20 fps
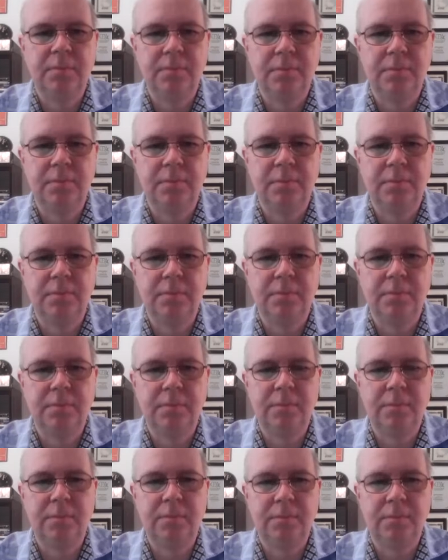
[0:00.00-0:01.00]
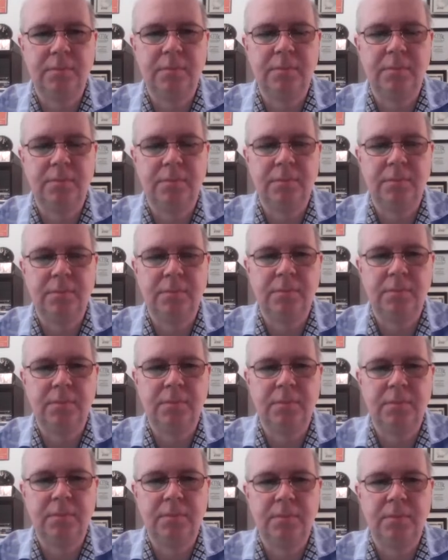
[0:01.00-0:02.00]

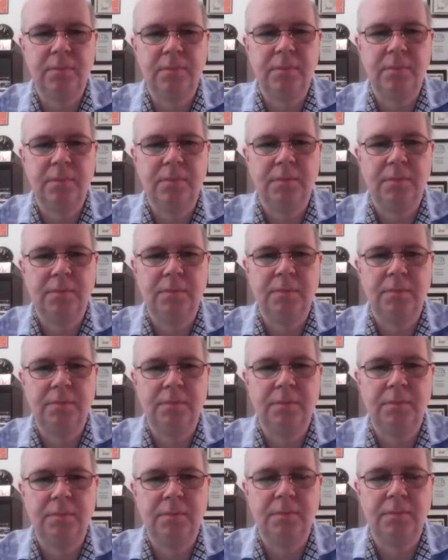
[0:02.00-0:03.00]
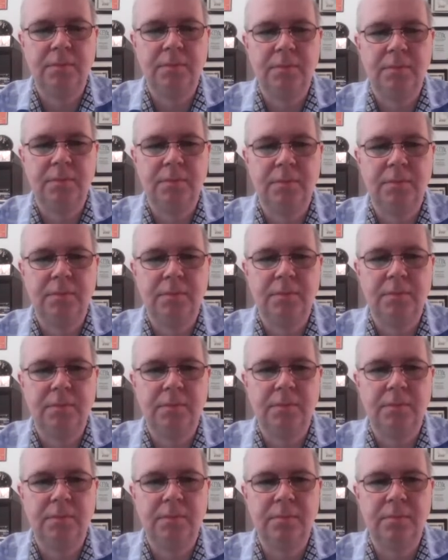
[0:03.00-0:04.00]

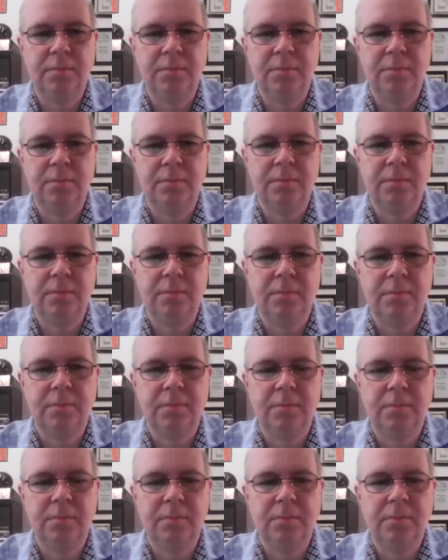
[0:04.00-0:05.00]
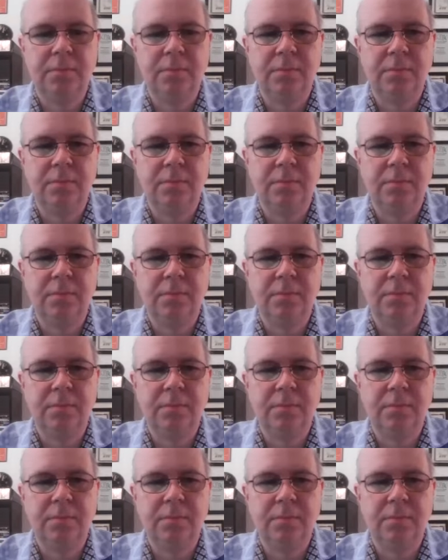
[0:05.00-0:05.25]
No words are spoken by the person on screen.